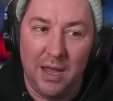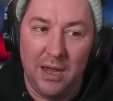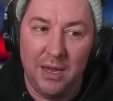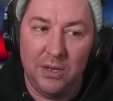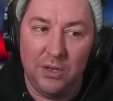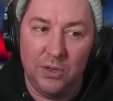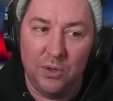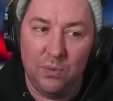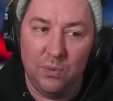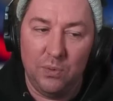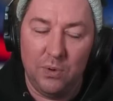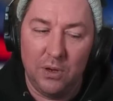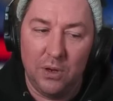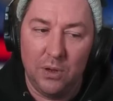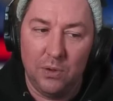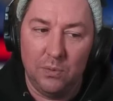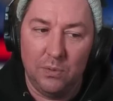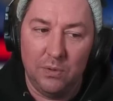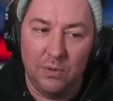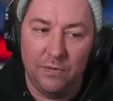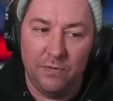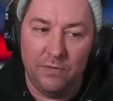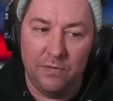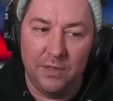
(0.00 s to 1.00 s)
I don't
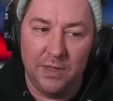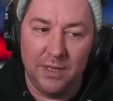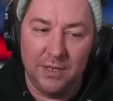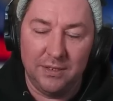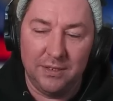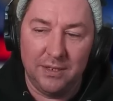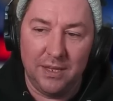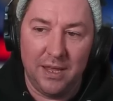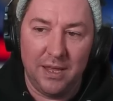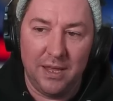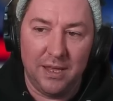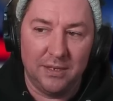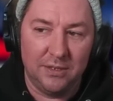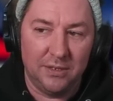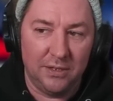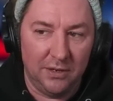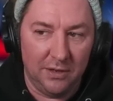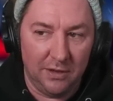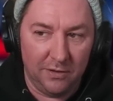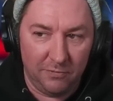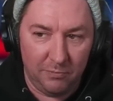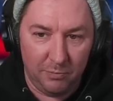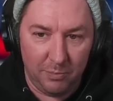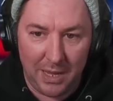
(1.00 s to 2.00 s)
know if this has
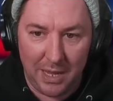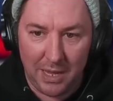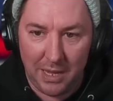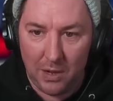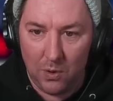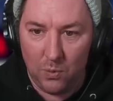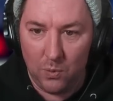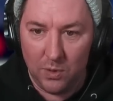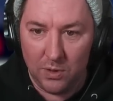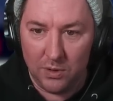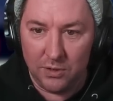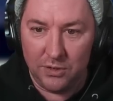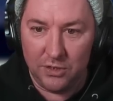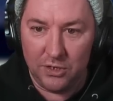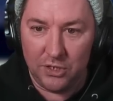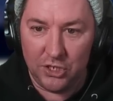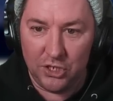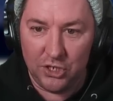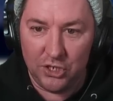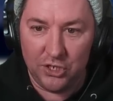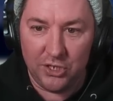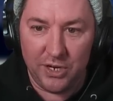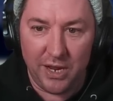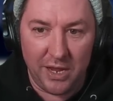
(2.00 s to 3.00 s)
enough power to
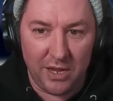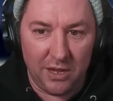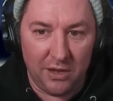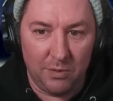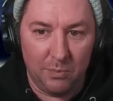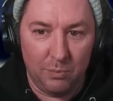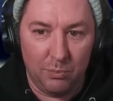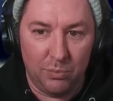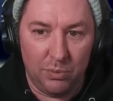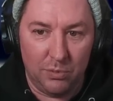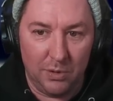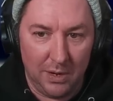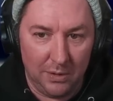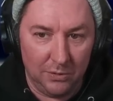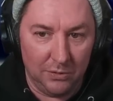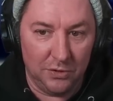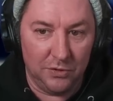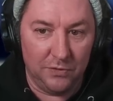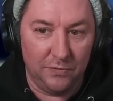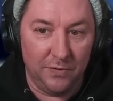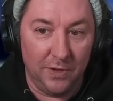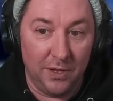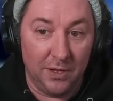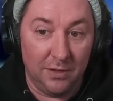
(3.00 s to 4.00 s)
shake
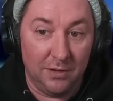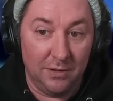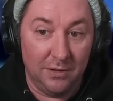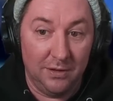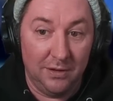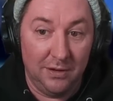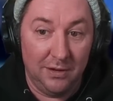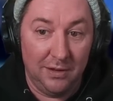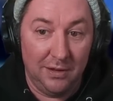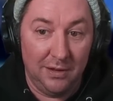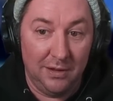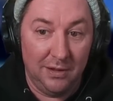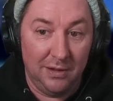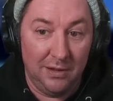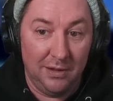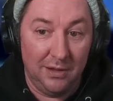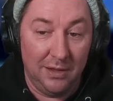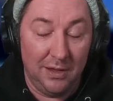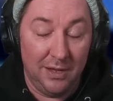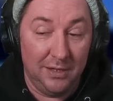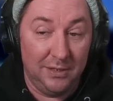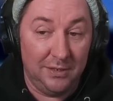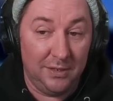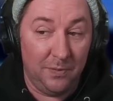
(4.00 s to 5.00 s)
Brownsville.
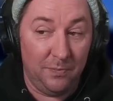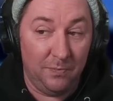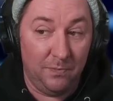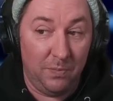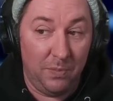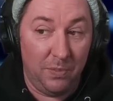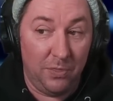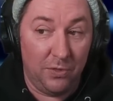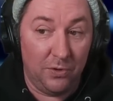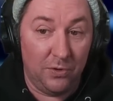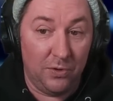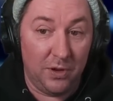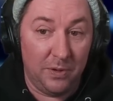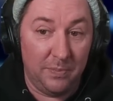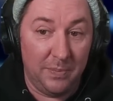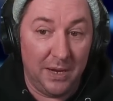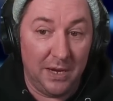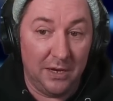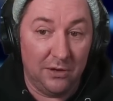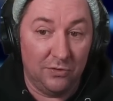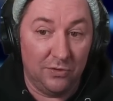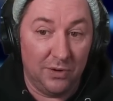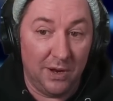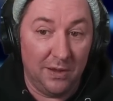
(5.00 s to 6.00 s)
It's a 30
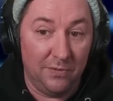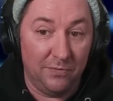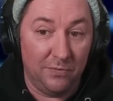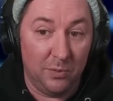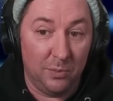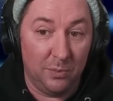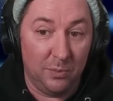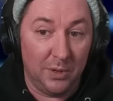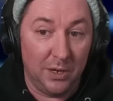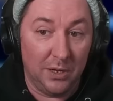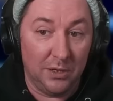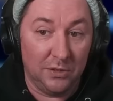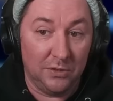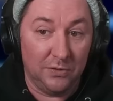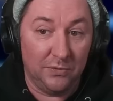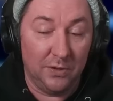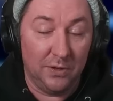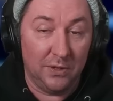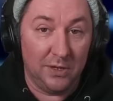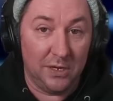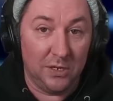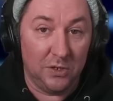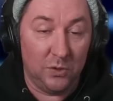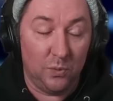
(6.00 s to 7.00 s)
minute drive from
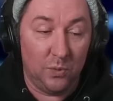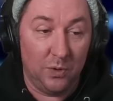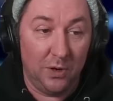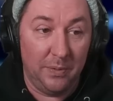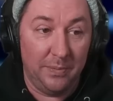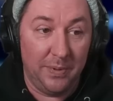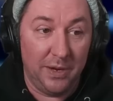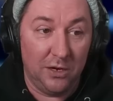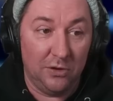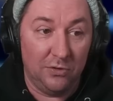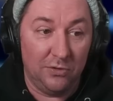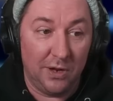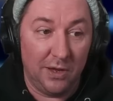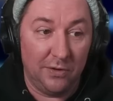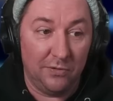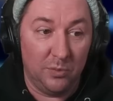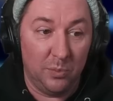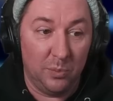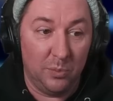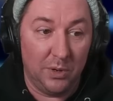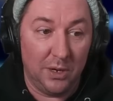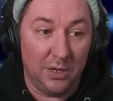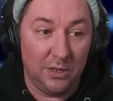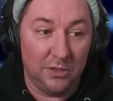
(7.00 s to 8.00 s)
Brownsville, like a 20 minute drive
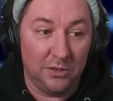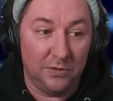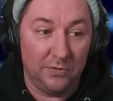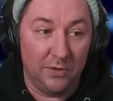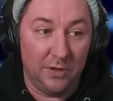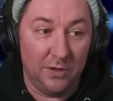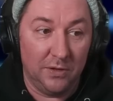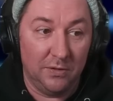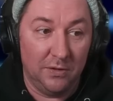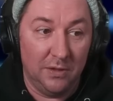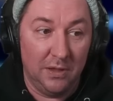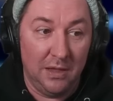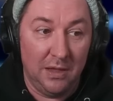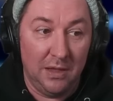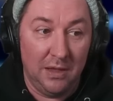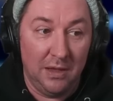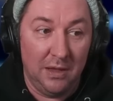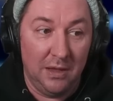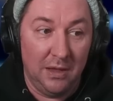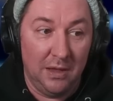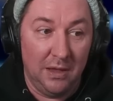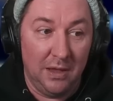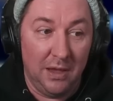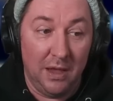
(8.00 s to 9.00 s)
from Brownsville.
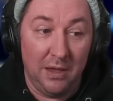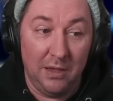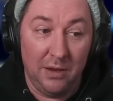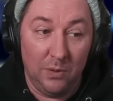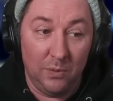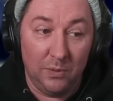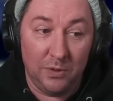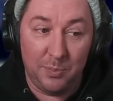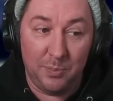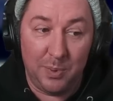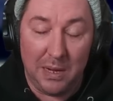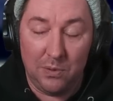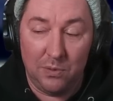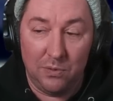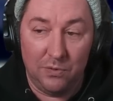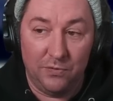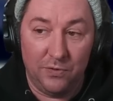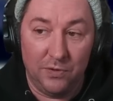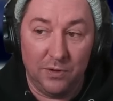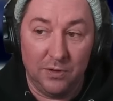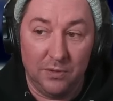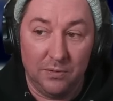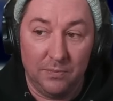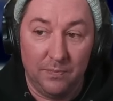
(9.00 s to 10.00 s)
I know it's
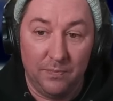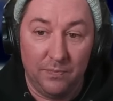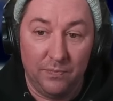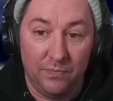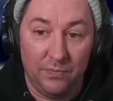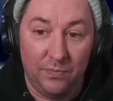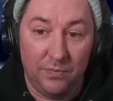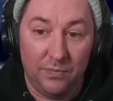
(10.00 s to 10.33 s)
powerful,